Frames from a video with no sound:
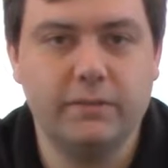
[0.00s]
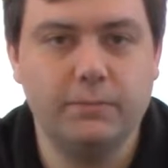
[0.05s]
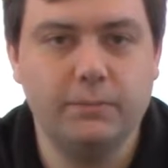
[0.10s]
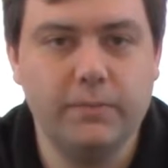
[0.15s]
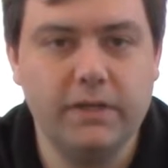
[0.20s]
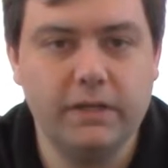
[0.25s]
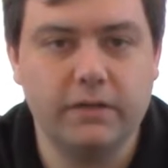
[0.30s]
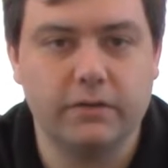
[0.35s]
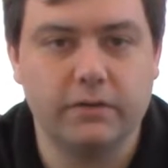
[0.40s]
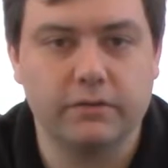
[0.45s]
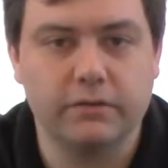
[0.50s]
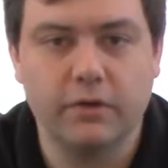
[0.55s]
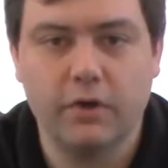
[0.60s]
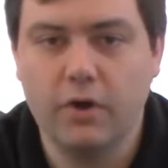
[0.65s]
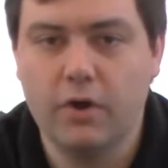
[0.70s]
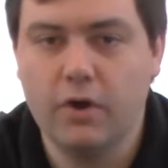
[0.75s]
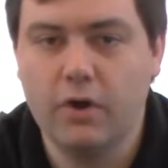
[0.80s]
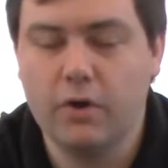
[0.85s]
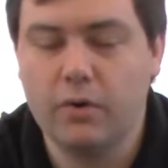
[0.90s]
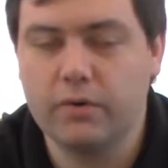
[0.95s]
meters
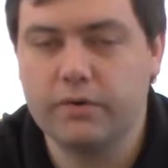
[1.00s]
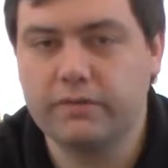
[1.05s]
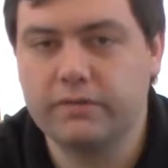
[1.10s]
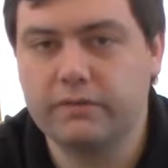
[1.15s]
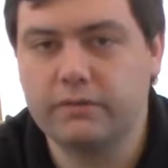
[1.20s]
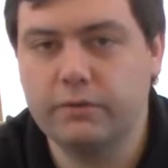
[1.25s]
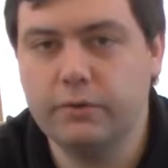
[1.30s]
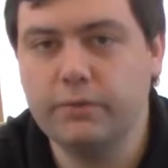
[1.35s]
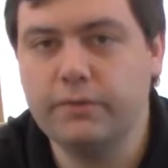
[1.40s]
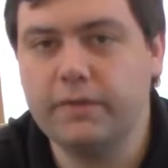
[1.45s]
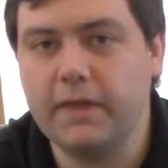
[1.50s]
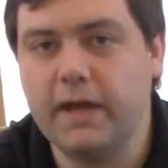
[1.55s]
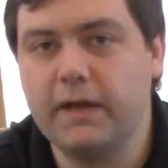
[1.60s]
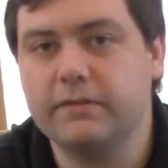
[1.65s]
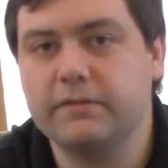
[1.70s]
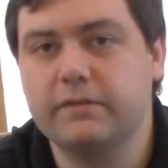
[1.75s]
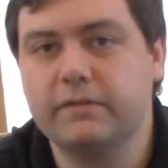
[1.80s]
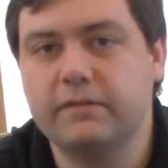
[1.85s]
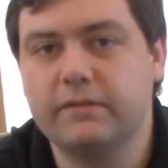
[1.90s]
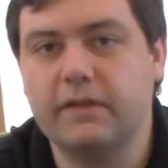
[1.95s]
or
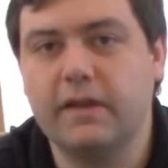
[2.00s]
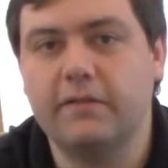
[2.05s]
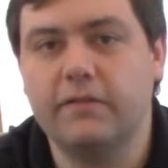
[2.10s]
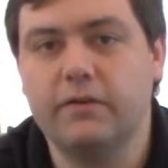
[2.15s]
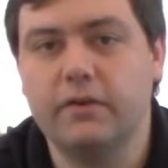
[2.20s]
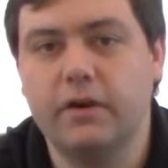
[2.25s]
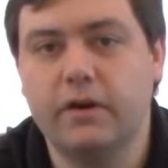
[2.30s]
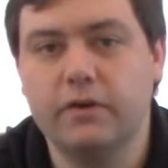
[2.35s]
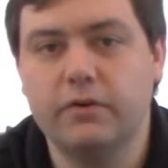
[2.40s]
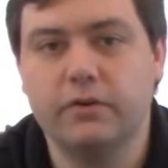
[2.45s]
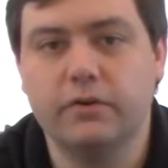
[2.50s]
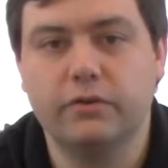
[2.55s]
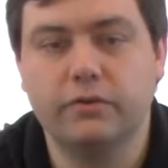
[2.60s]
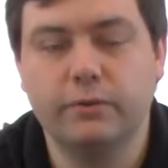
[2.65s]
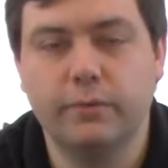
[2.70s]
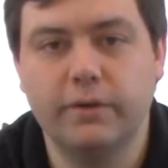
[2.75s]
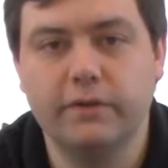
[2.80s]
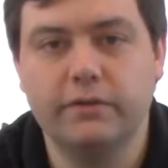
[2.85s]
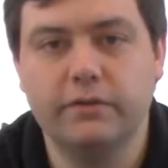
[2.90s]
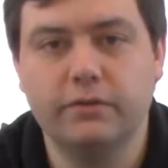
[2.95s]

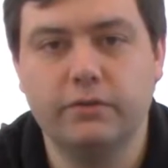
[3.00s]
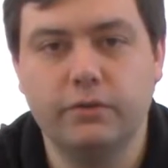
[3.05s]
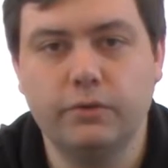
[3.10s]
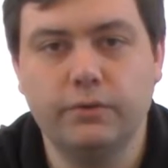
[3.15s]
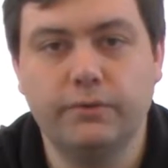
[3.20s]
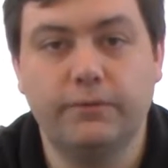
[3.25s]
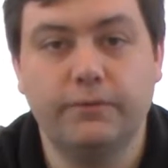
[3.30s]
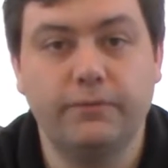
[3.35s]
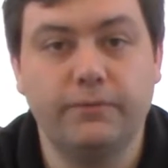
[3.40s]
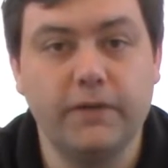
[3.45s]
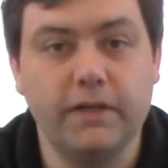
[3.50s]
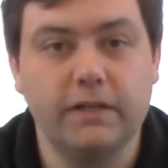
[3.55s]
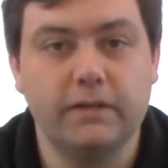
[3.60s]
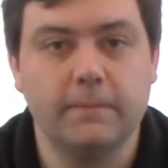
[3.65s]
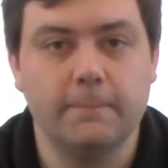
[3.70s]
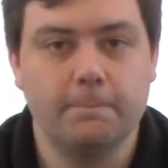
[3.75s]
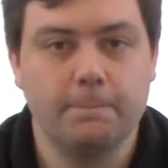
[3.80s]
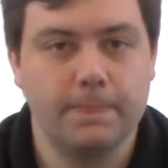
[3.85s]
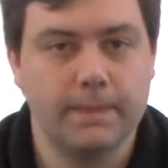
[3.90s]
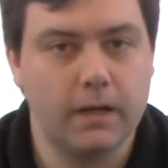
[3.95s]
2,722
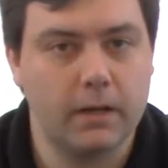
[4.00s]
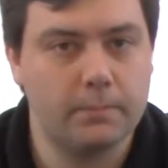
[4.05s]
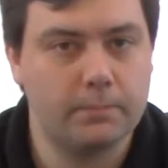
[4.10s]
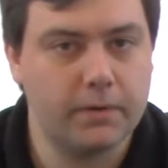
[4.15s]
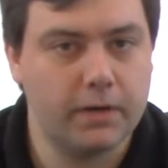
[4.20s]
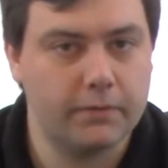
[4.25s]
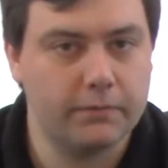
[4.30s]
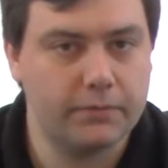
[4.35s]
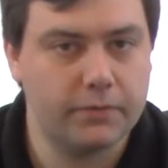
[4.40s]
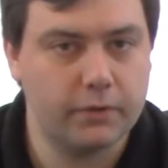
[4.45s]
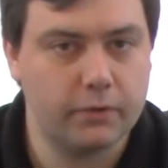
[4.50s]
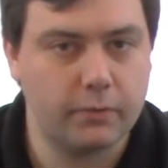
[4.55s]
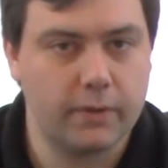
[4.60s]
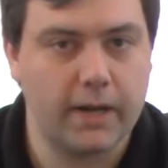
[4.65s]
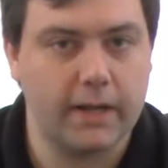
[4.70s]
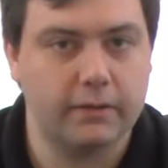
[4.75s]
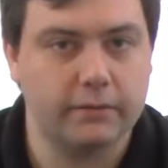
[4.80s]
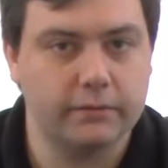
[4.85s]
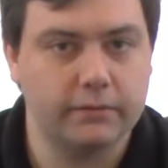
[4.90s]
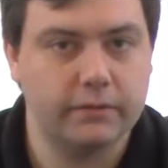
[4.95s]
feet above the
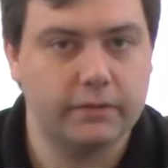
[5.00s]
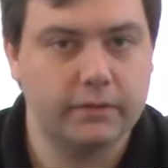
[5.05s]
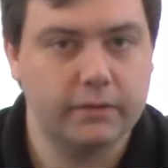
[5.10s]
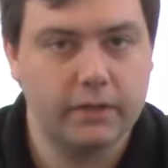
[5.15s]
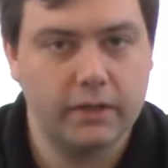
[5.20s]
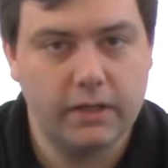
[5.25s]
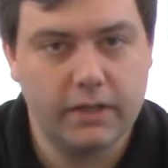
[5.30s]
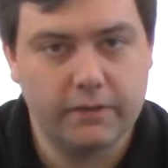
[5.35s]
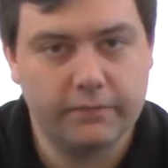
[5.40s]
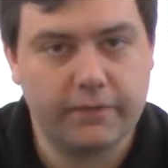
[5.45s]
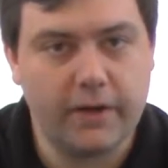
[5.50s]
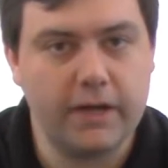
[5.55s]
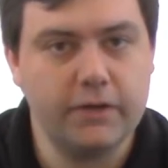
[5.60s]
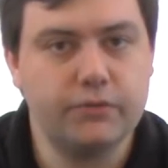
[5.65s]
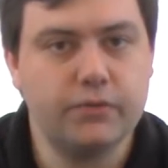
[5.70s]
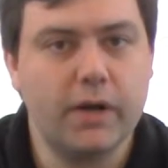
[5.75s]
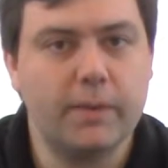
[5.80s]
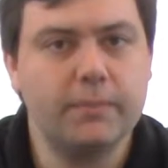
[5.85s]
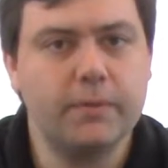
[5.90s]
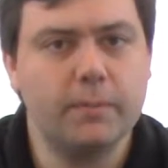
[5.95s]
ground. If I
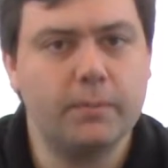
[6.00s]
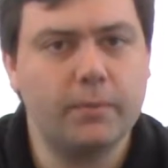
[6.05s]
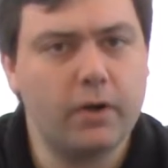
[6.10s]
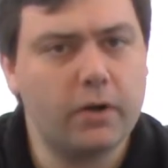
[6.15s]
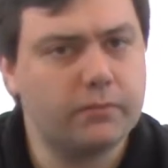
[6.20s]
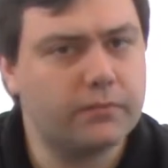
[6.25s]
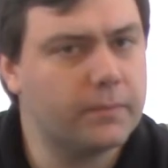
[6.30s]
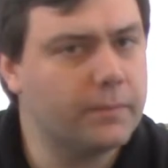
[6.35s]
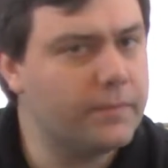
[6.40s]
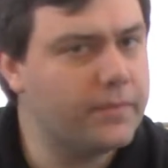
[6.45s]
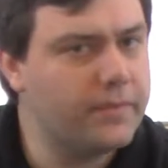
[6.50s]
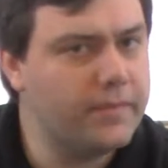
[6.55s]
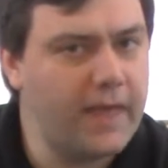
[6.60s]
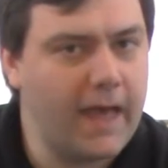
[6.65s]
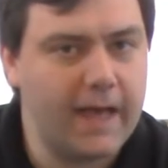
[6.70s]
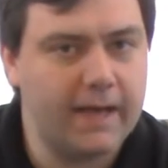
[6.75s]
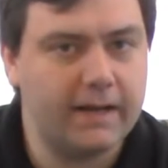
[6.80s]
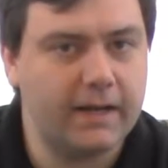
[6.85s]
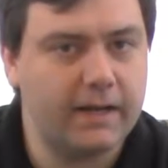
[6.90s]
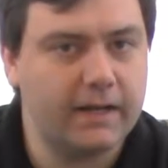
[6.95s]
drop the ball from
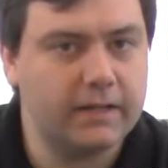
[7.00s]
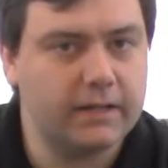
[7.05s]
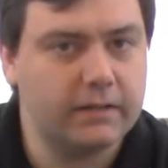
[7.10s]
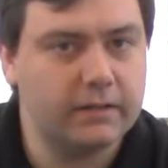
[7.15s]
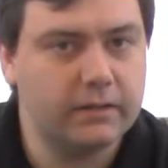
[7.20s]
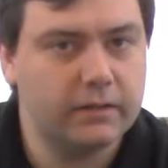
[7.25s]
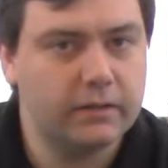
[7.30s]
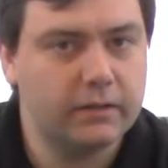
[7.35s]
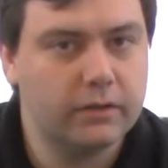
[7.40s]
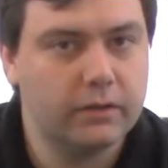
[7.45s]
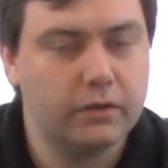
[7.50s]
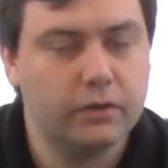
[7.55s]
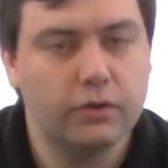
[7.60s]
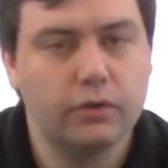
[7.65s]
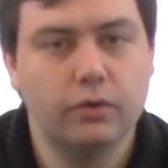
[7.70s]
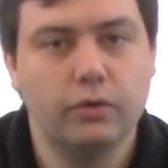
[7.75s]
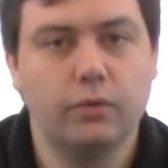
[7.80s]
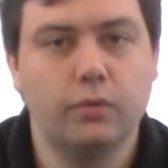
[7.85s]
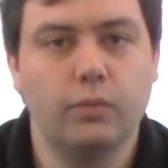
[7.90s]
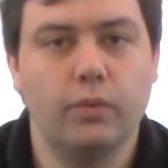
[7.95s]
that height,
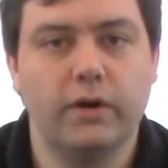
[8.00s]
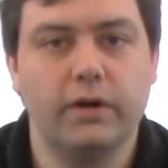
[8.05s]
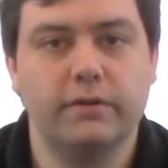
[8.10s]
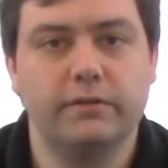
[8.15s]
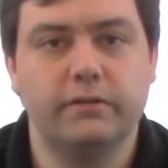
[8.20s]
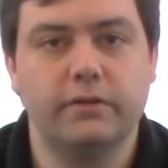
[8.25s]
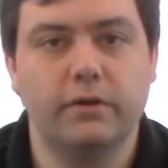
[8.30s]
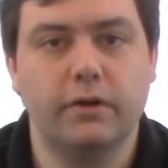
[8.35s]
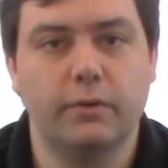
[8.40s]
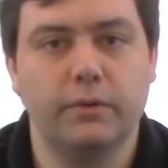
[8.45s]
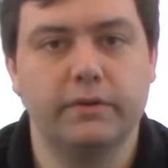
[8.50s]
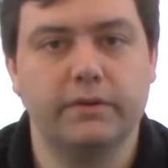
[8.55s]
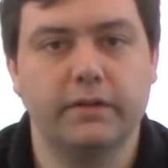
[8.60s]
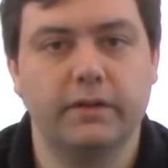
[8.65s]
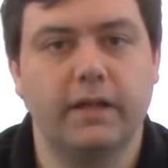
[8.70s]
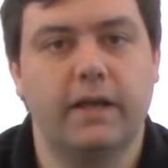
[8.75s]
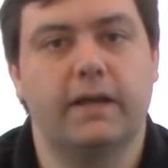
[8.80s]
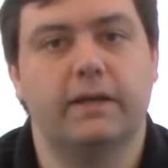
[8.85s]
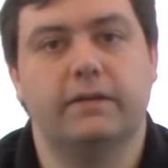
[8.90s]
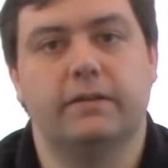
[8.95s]
where is it going to
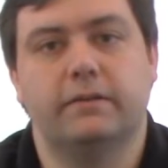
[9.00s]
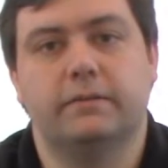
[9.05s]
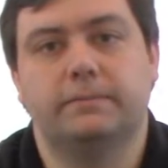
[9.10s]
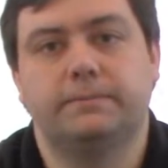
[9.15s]
land?